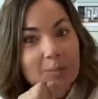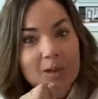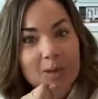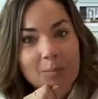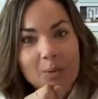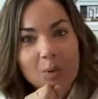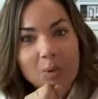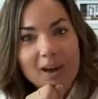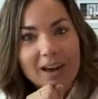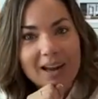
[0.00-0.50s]
Tip
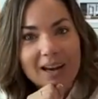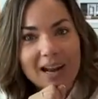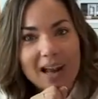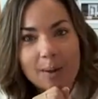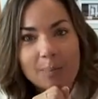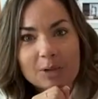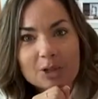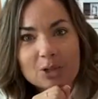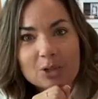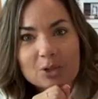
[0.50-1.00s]
number one,
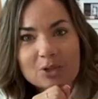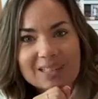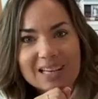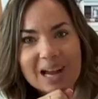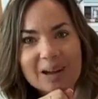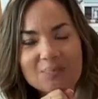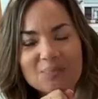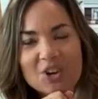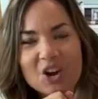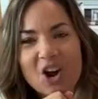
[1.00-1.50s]
happy
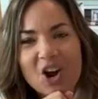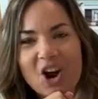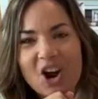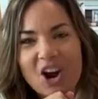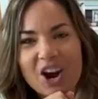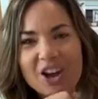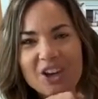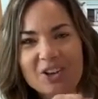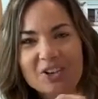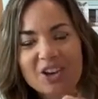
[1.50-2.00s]
Tuesday. All
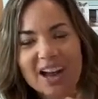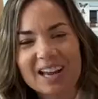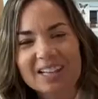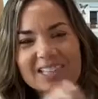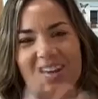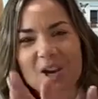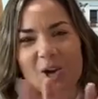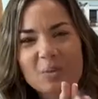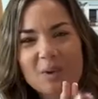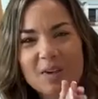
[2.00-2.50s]
right, you guys,
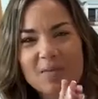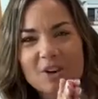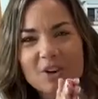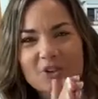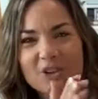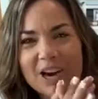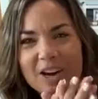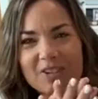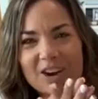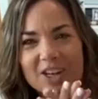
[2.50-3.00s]
I hope you have a
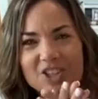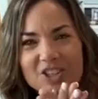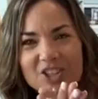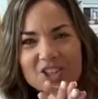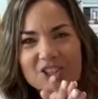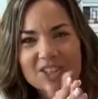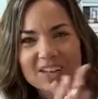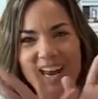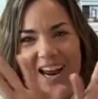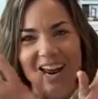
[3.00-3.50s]
great rest of
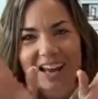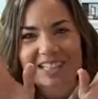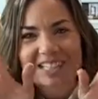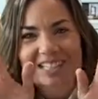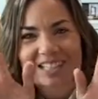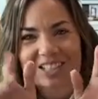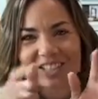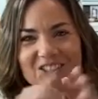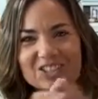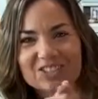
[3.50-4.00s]
your day. I'll
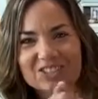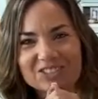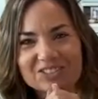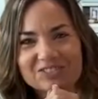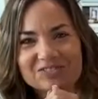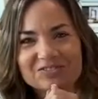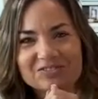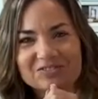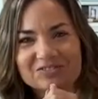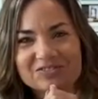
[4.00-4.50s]
see you
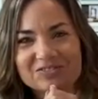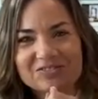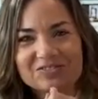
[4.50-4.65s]
soon.